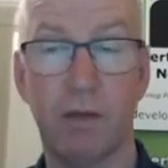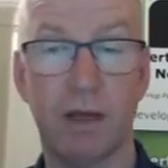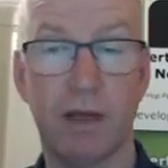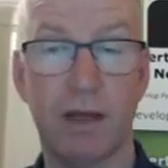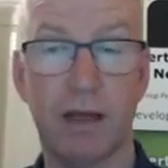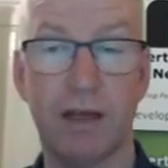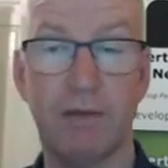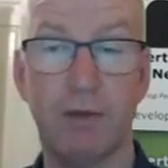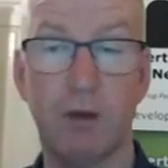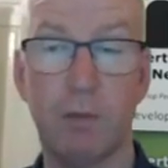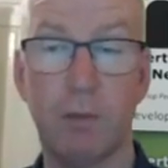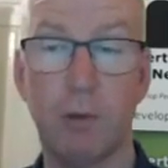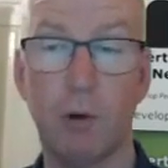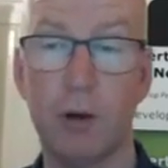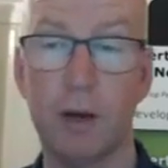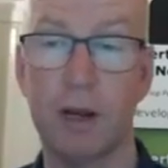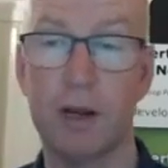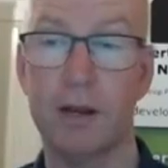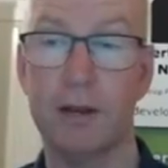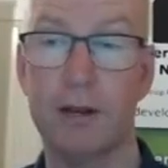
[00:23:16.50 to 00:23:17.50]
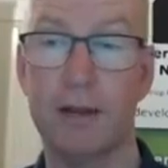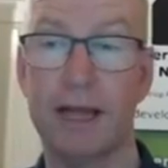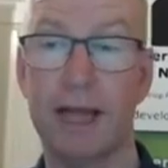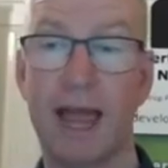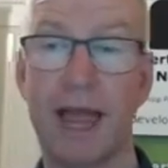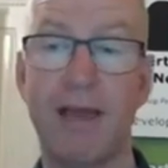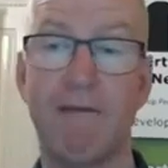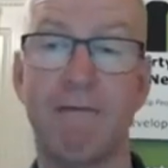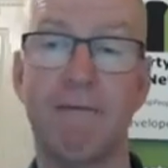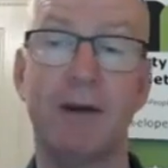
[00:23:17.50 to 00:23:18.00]
if you put
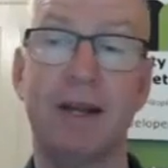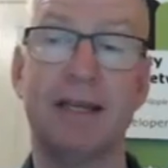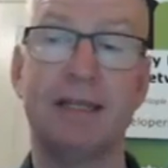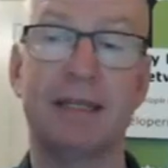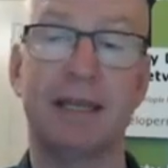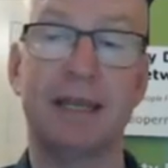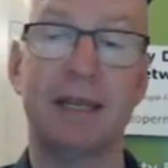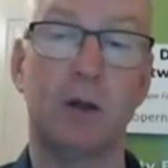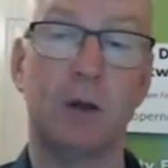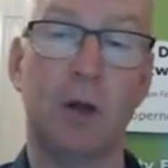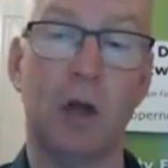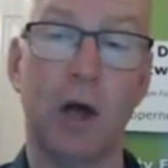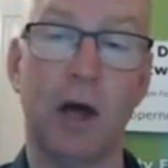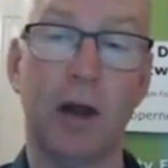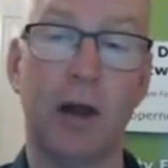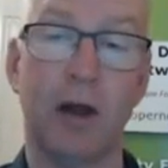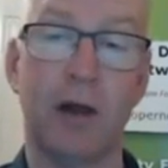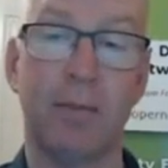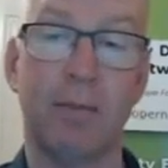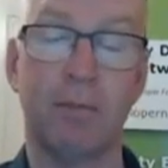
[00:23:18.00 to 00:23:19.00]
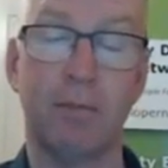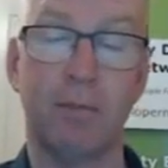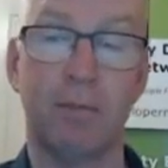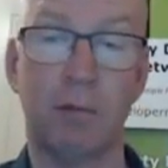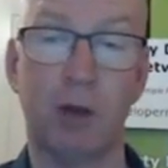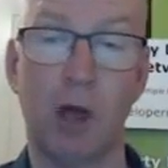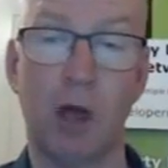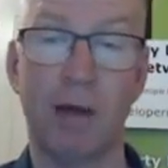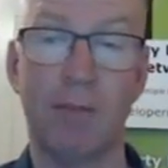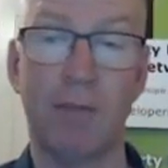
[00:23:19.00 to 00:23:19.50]
every single line item
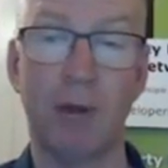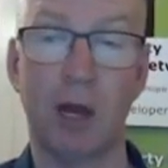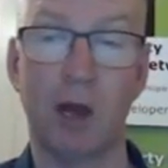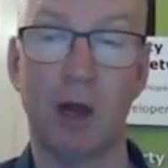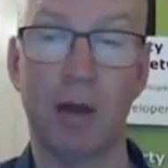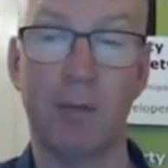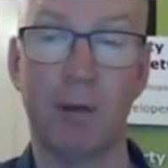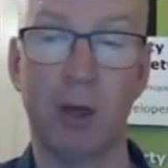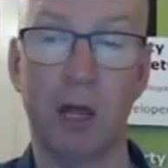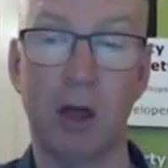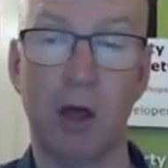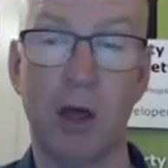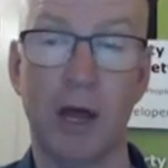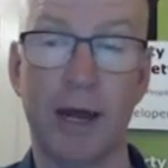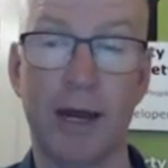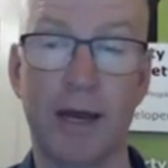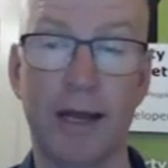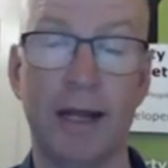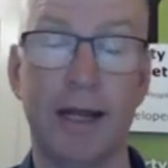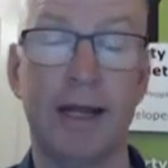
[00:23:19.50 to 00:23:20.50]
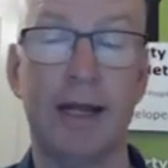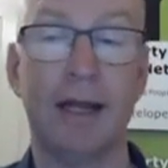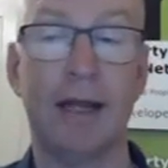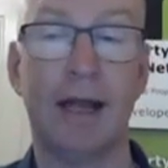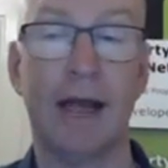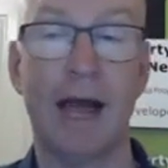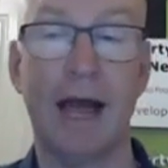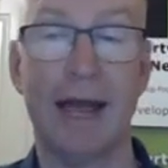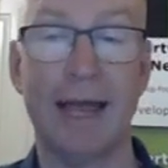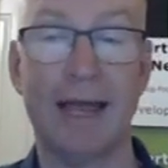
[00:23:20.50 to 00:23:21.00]
line by line by line,
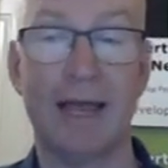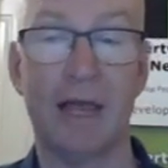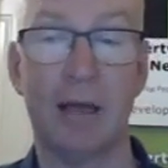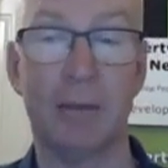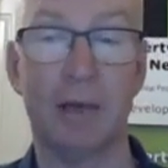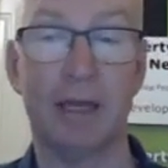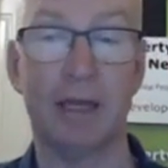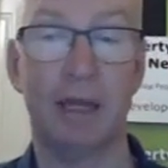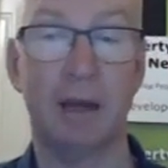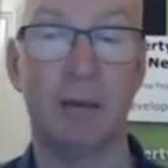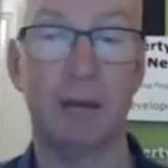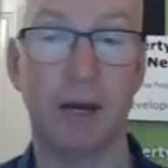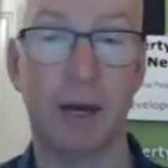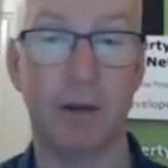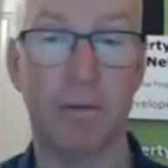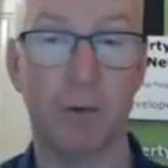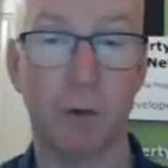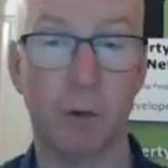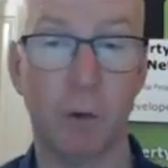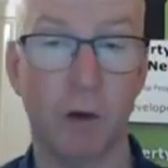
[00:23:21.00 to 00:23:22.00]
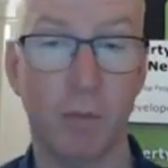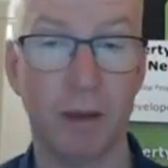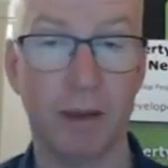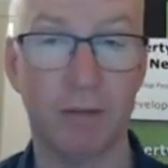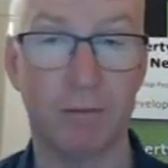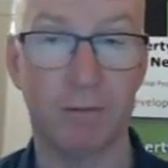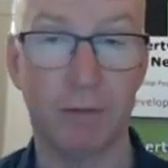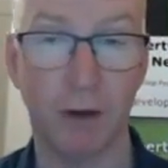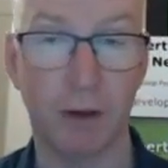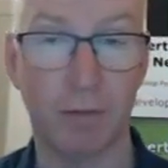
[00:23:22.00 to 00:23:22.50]
it can be a little bit
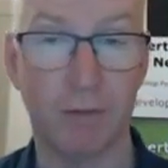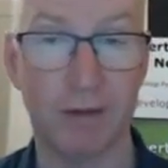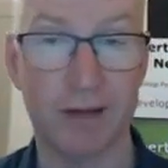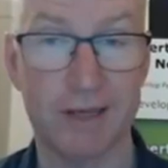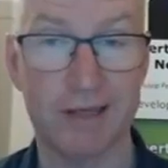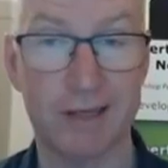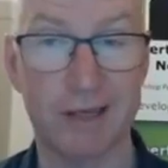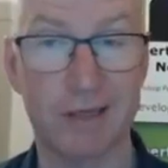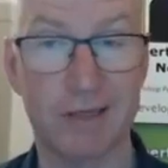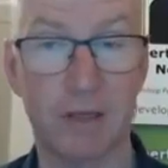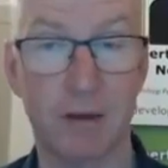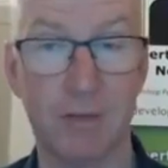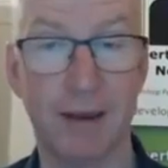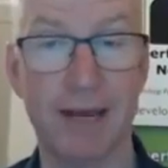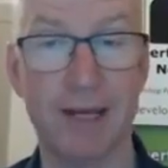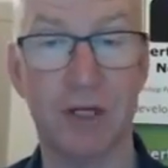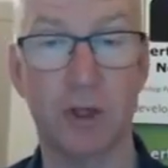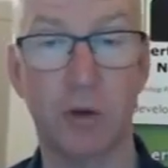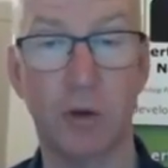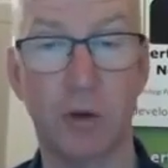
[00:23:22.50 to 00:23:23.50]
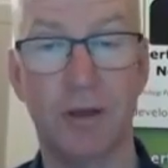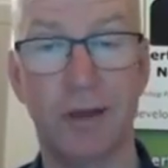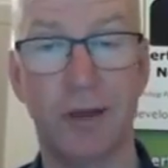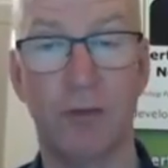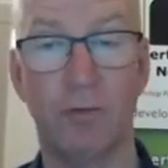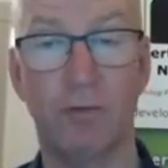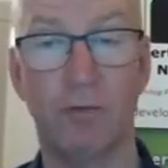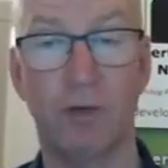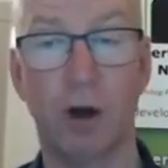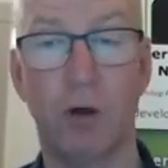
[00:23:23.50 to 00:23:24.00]
overwhelming for your investors. So make sure that
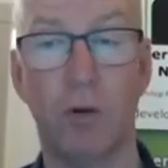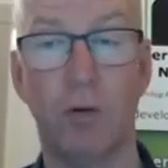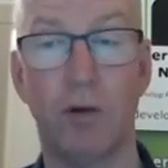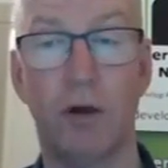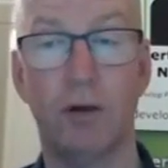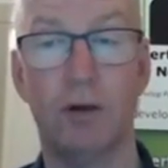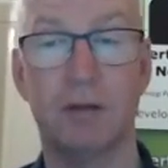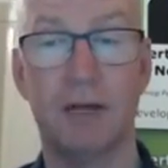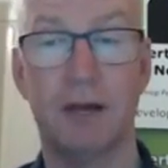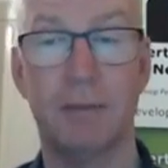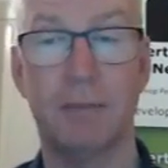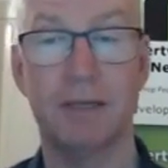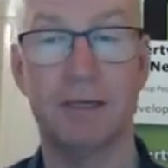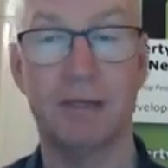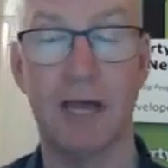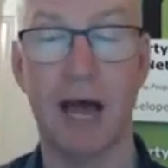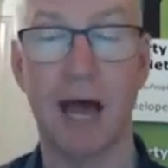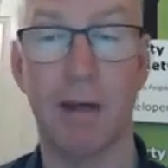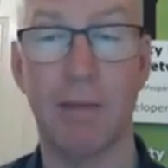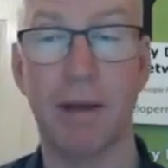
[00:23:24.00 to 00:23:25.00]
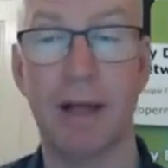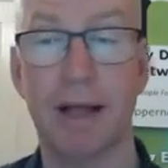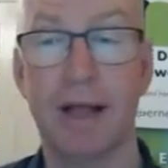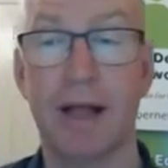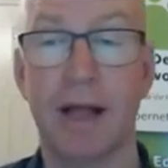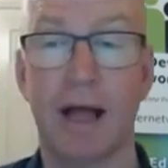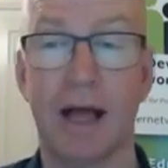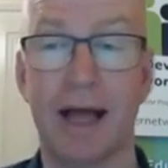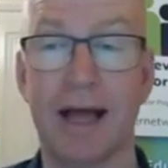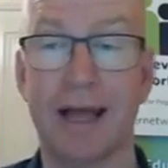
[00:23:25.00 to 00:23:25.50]
you roll those numbers up
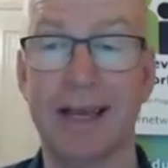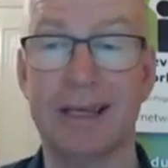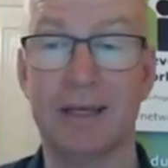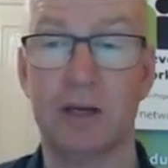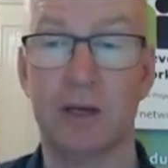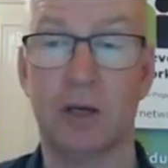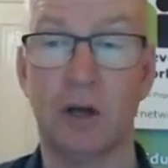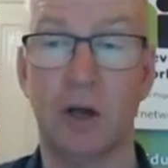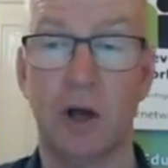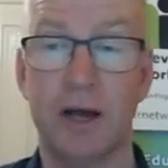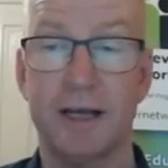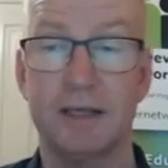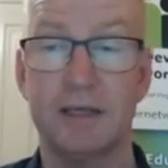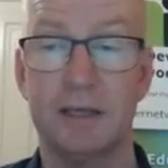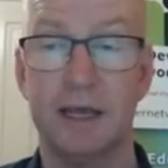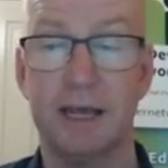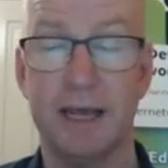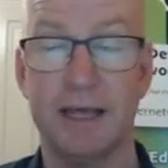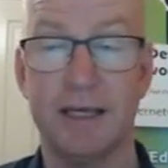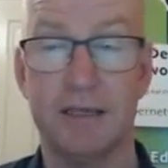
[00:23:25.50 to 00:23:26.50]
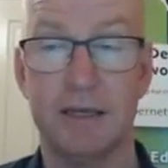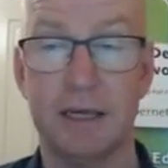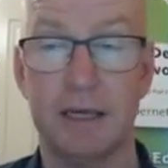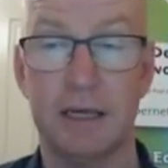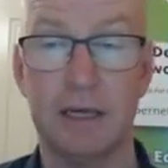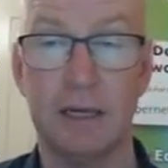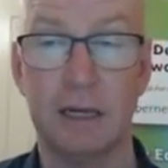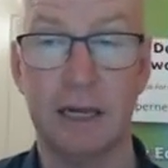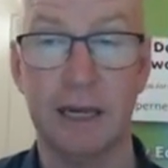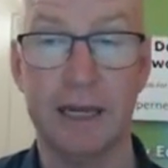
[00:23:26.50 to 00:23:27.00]
into nice,
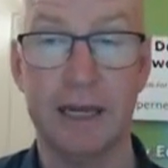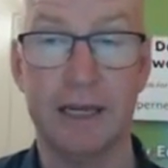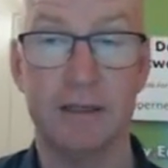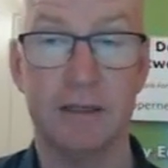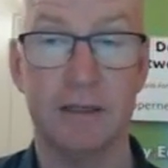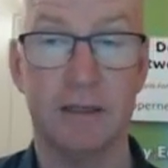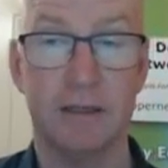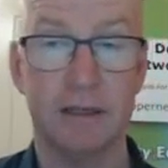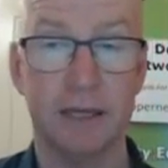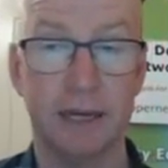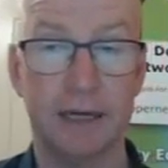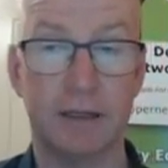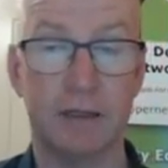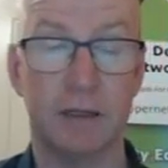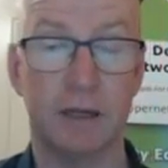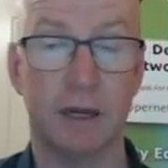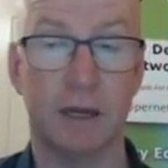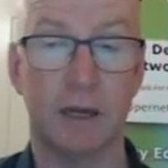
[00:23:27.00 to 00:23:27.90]
easy, clear, succinct